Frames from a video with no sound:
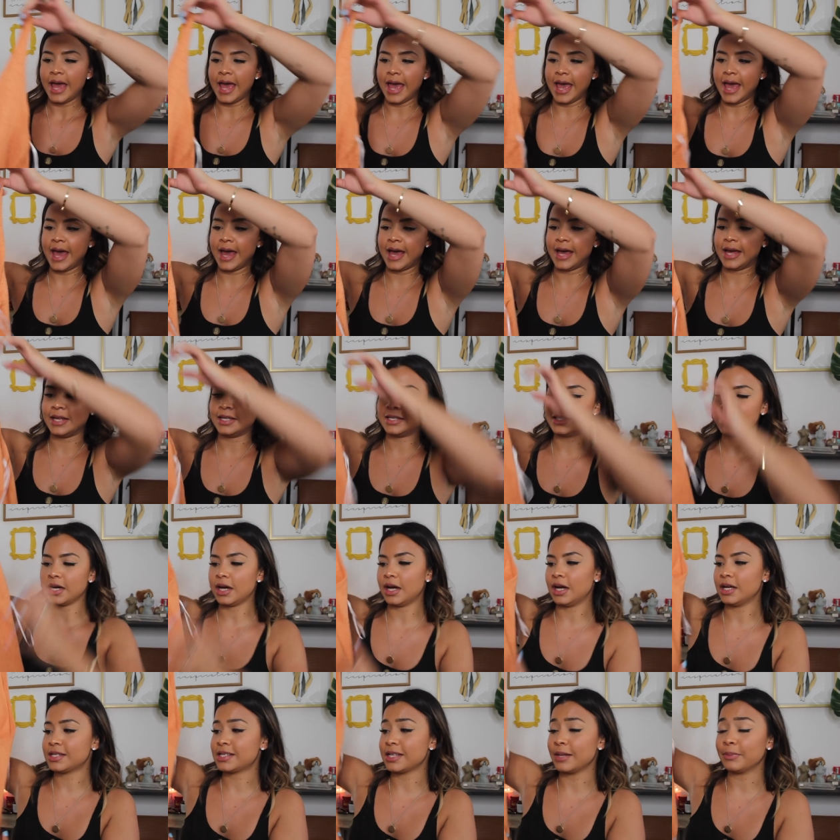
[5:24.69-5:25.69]
And
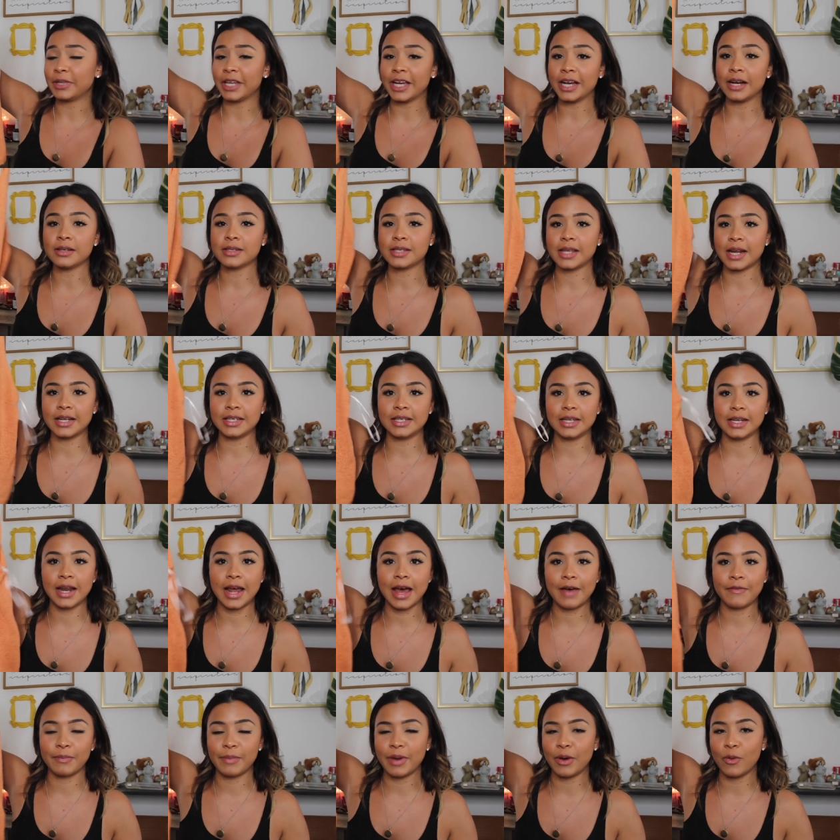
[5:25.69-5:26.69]
something else that I didn't
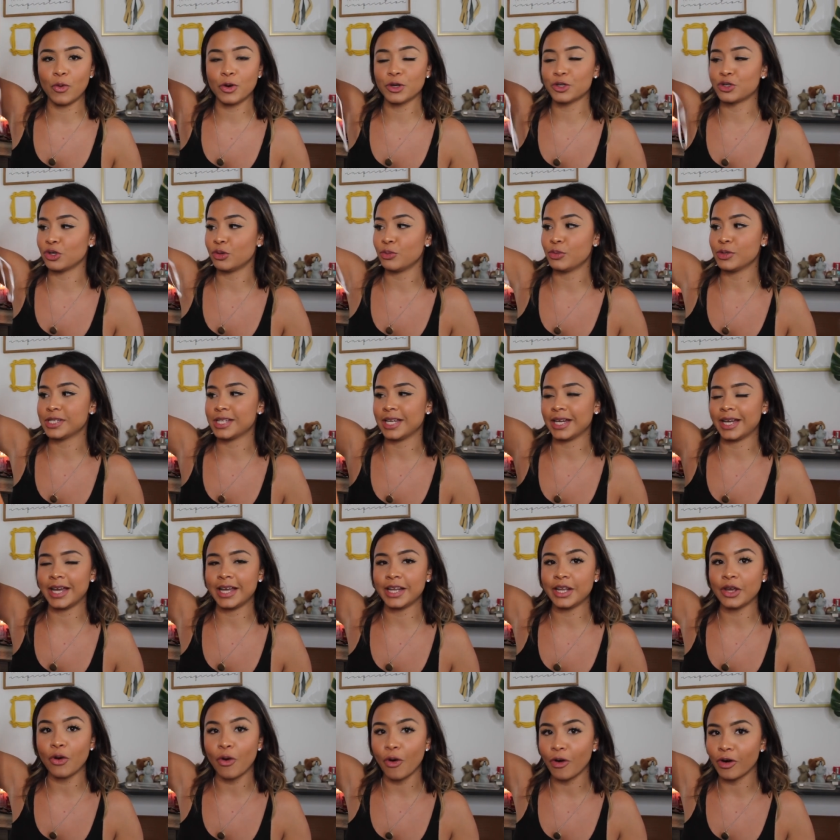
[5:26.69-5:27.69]
have in my wardrobe was like
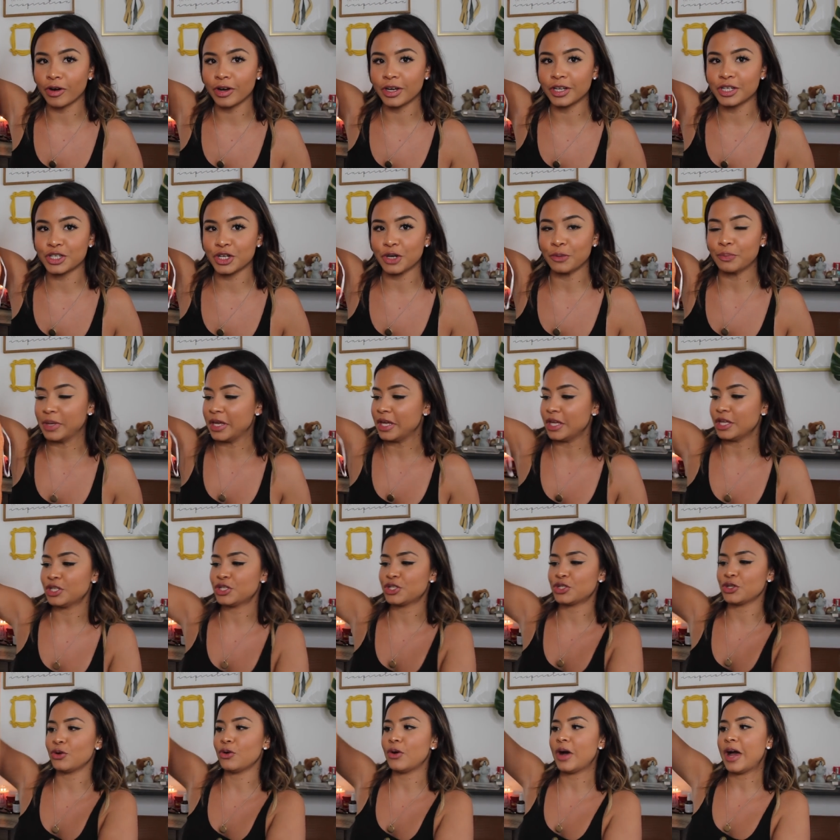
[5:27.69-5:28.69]
any orange or
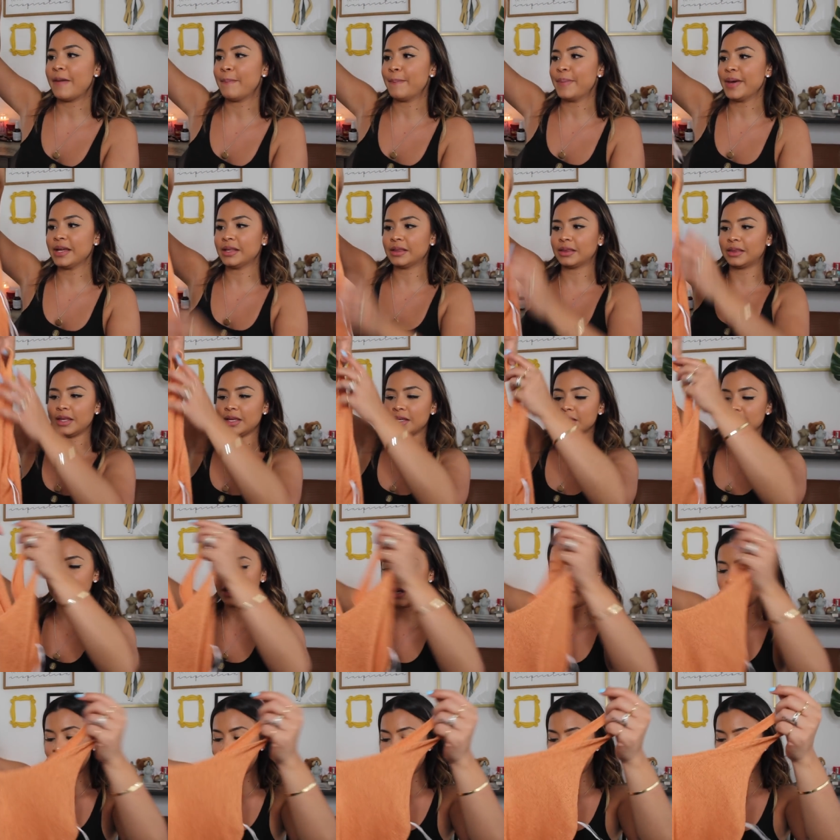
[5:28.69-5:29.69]
peach, so I picked
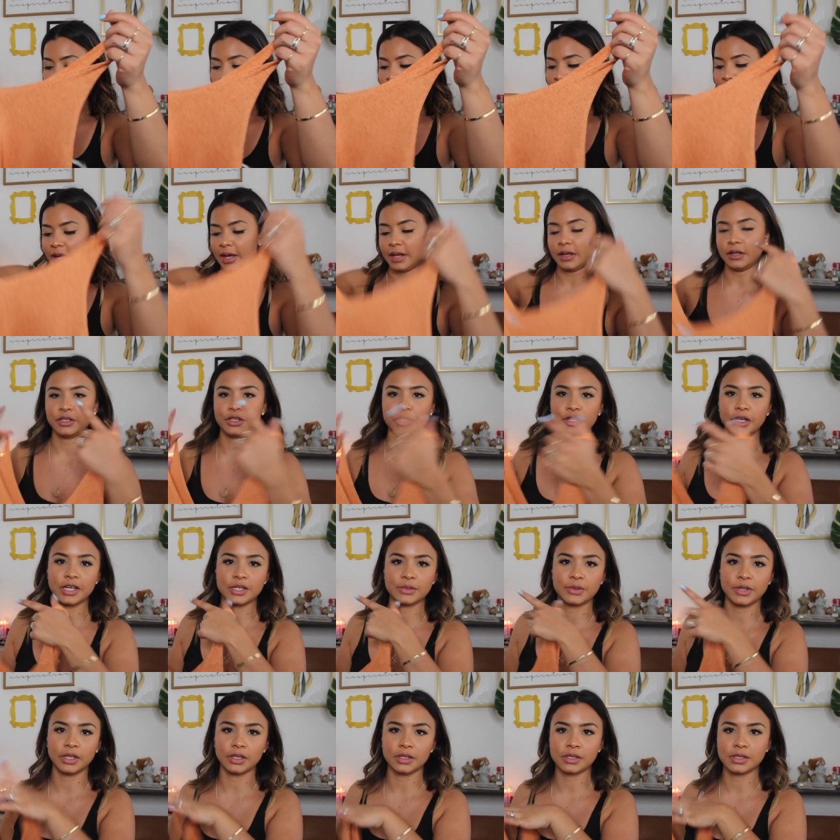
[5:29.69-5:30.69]
this up, and I'll show you
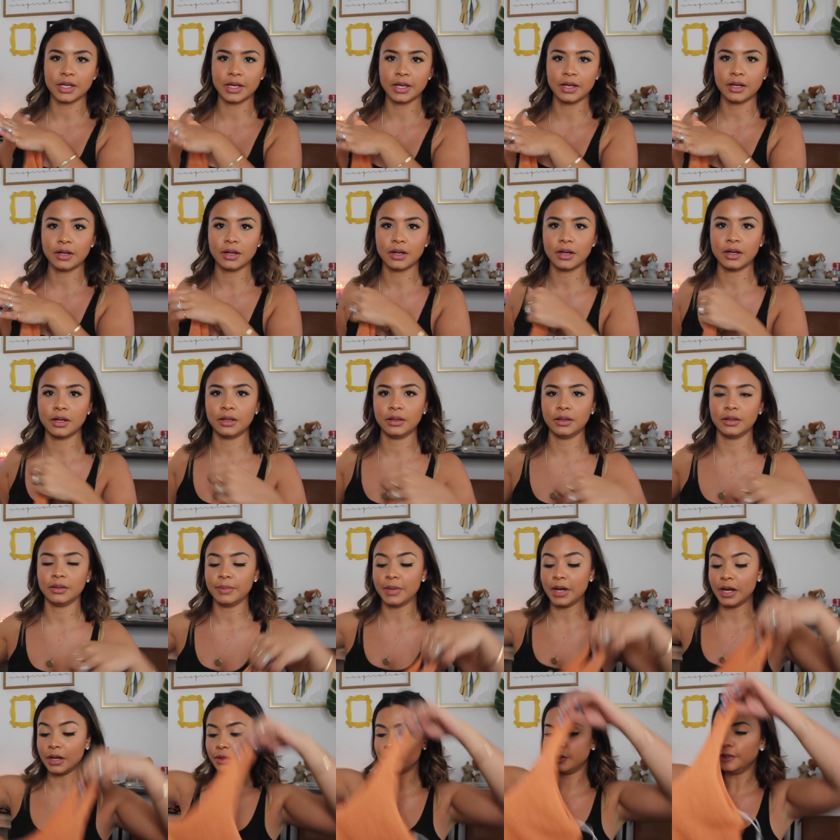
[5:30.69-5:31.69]
guys what it looks like on the
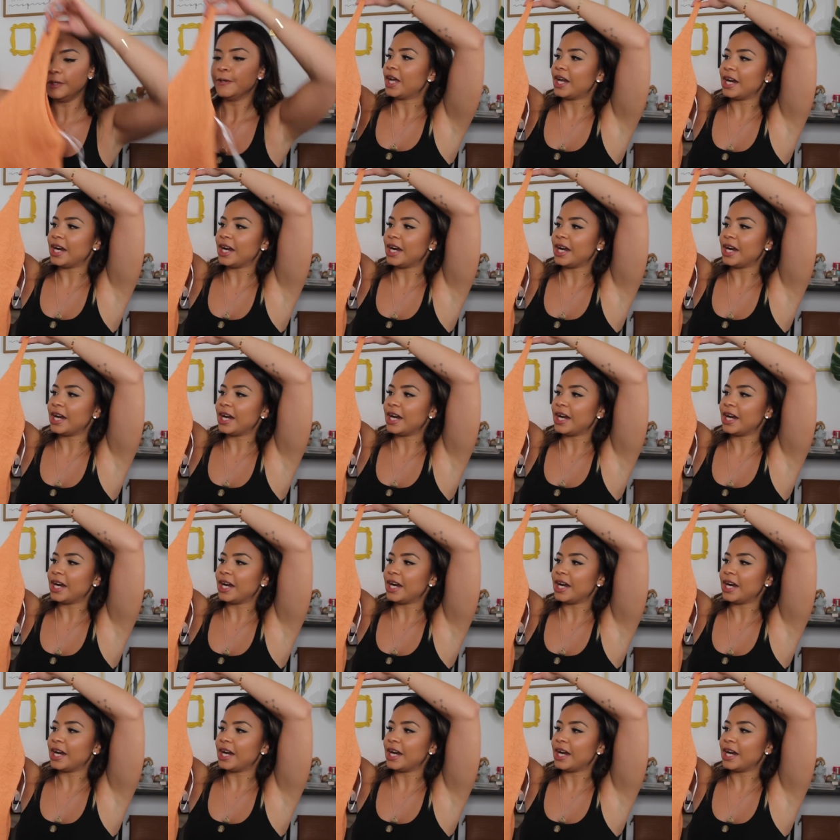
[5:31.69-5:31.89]
model.